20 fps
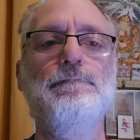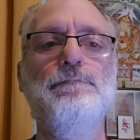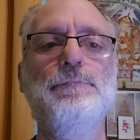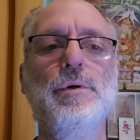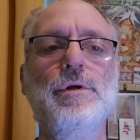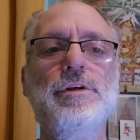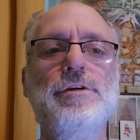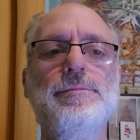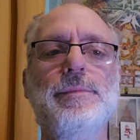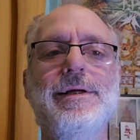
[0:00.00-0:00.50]

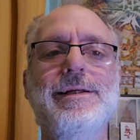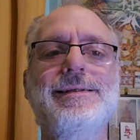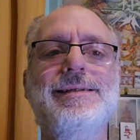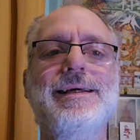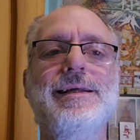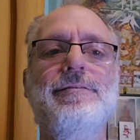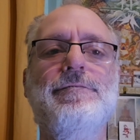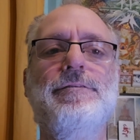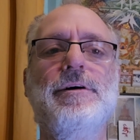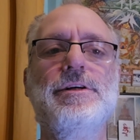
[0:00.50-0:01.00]
Buddhism
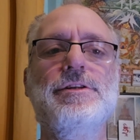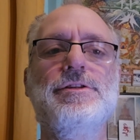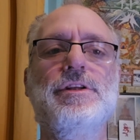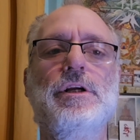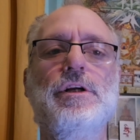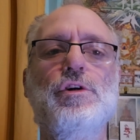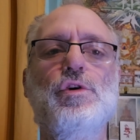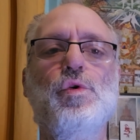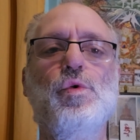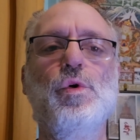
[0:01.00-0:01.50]
identifies
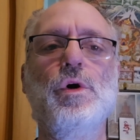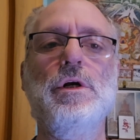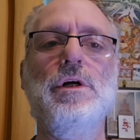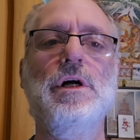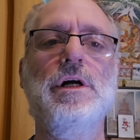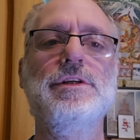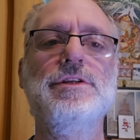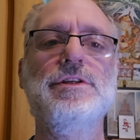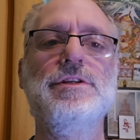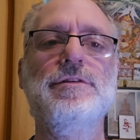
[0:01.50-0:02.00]
the core
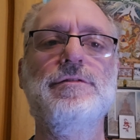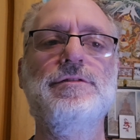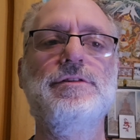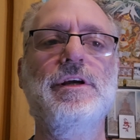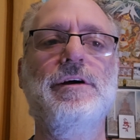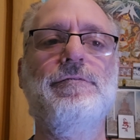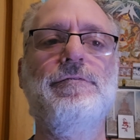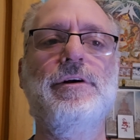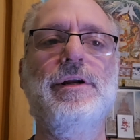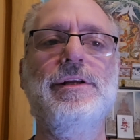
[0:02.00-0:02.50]
causes of
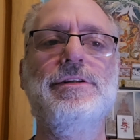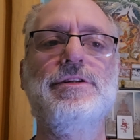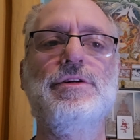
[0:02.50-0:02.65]
suffering